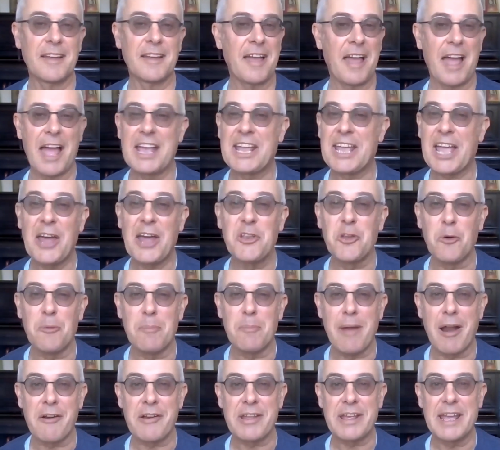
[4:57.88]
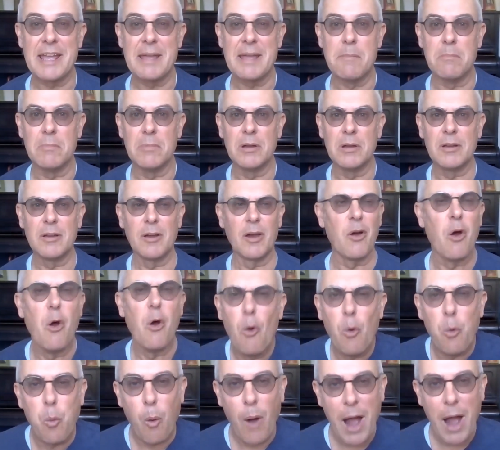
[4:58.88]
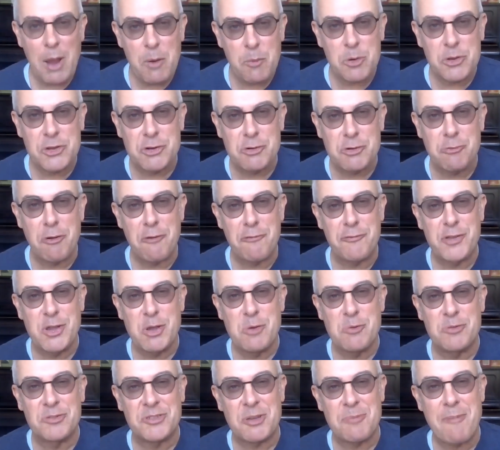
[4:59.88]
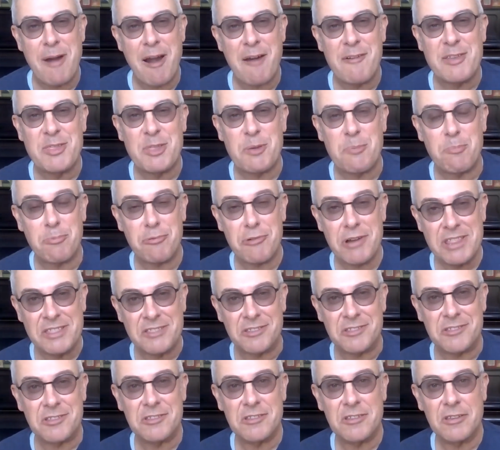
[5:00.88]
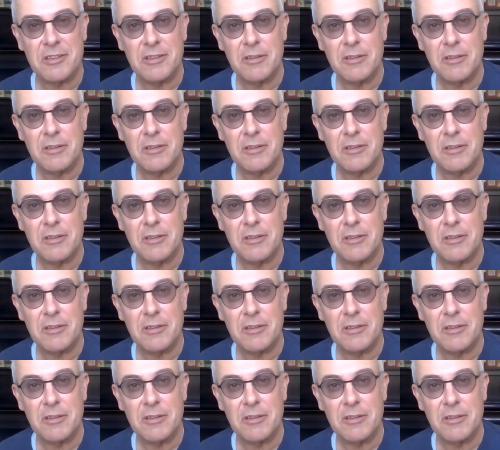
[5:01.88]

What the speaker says: "I cannot marry him." "Why would you refuse to marry the prince?"